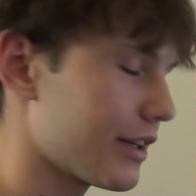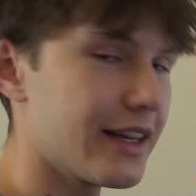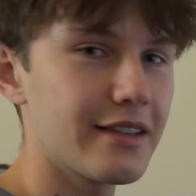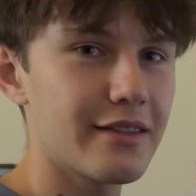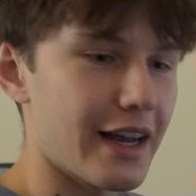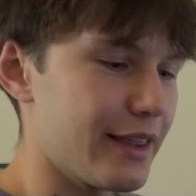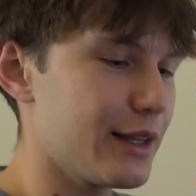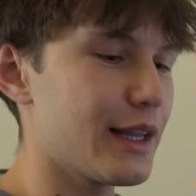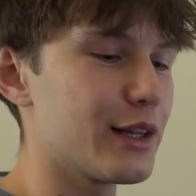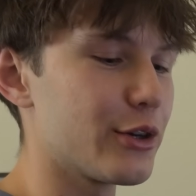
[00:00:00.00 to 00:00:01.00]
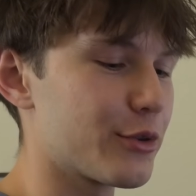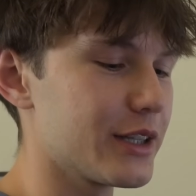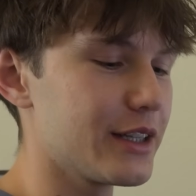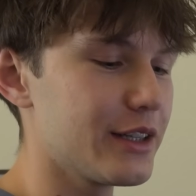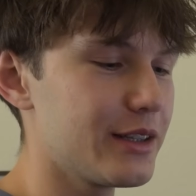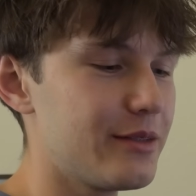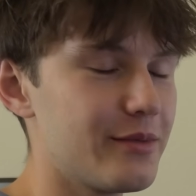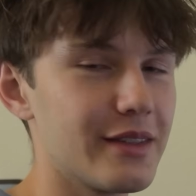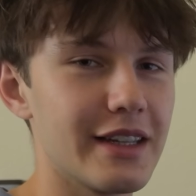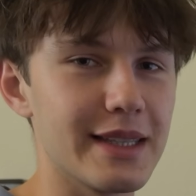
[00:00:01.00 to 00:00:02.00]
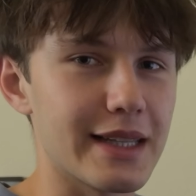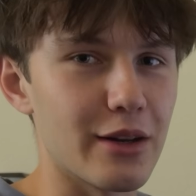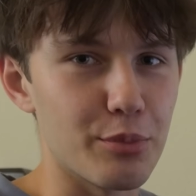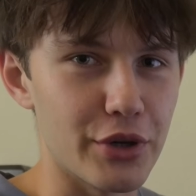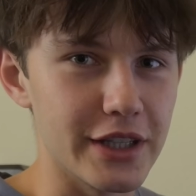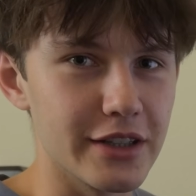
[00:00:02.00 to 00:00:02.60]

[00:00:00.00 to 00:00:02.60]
Again, I think they look really good. they sound pretty